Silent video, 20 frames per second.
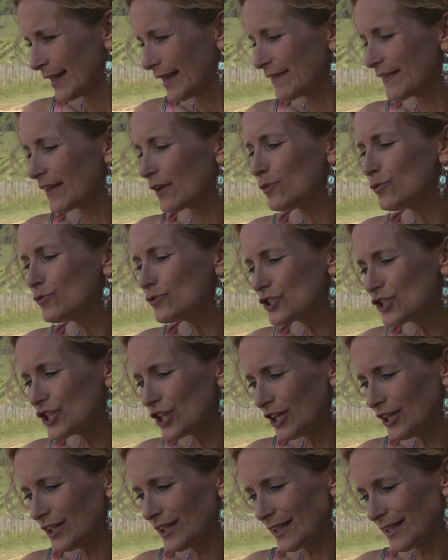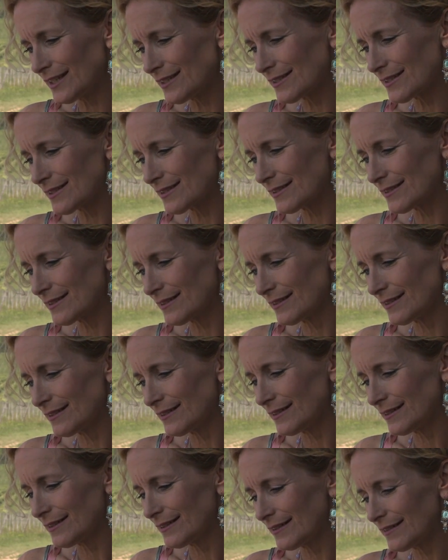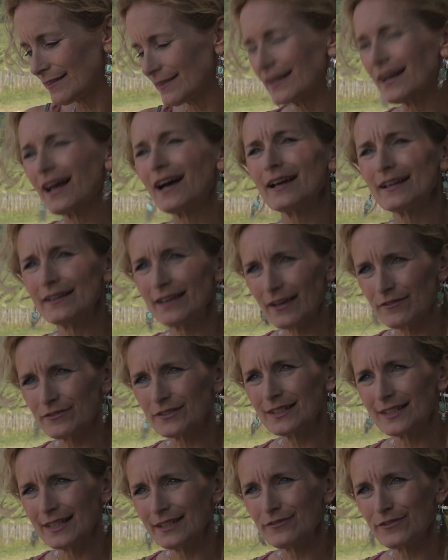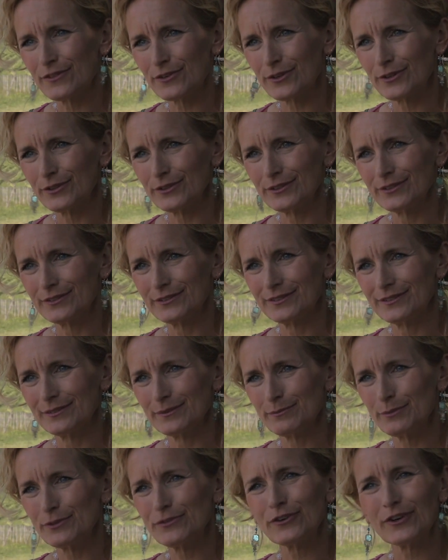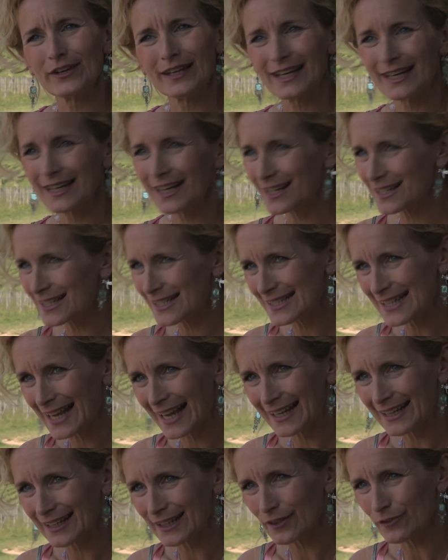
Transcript: they're all journeys that I have to live through before I get an understanding